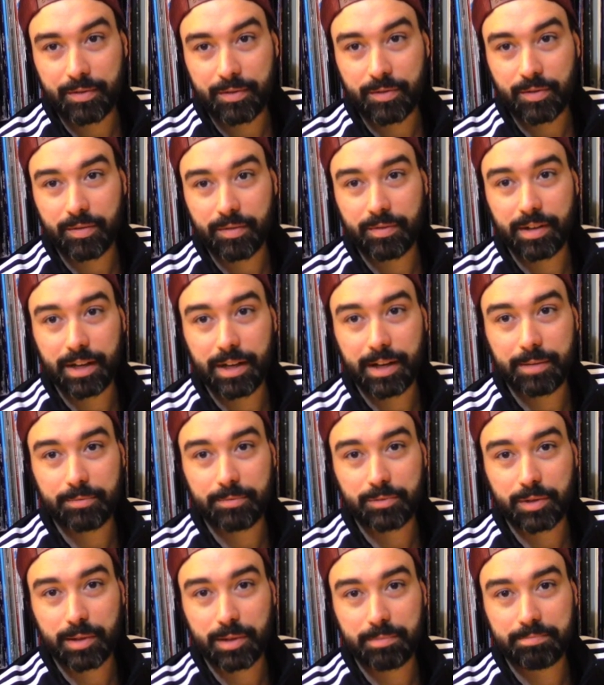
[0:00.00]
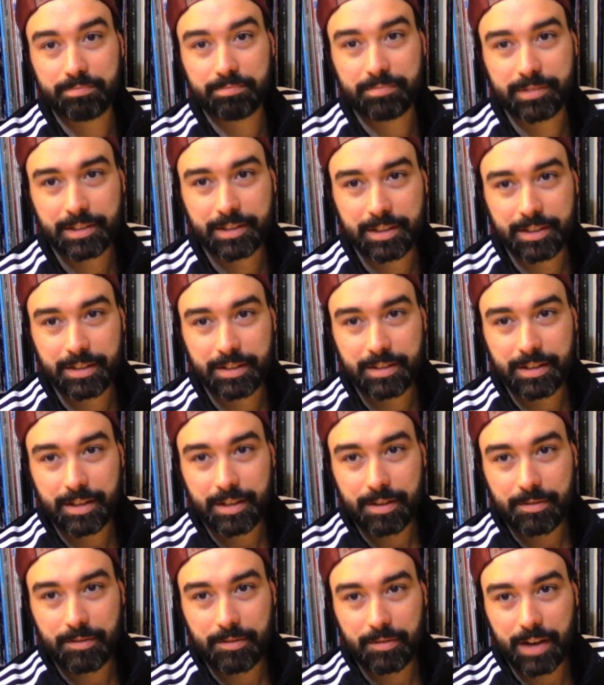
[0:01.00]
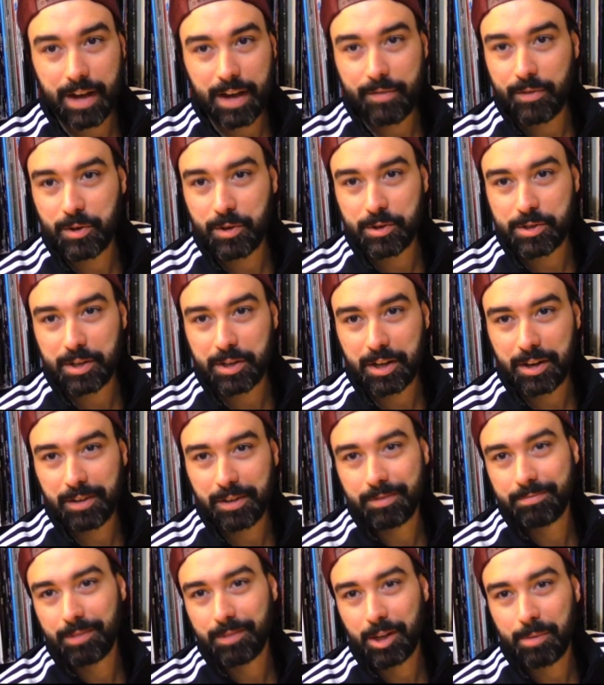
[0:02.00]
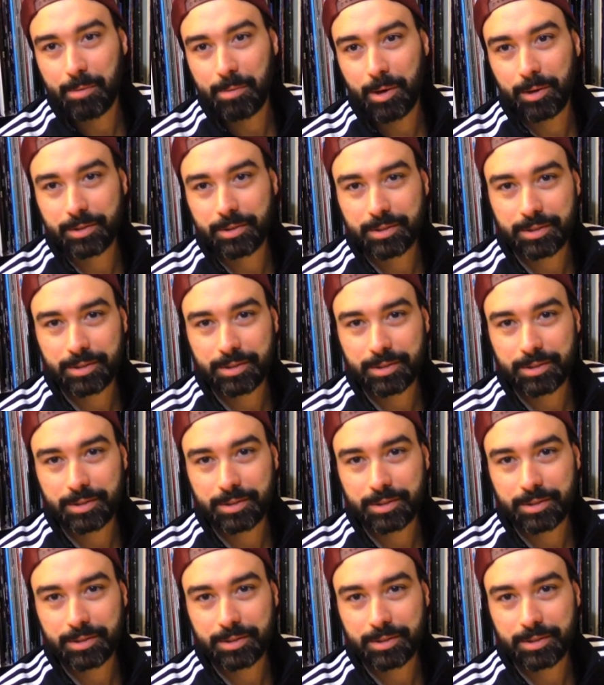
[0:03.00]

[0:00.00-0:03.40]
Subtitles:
from 5 years ago, almost.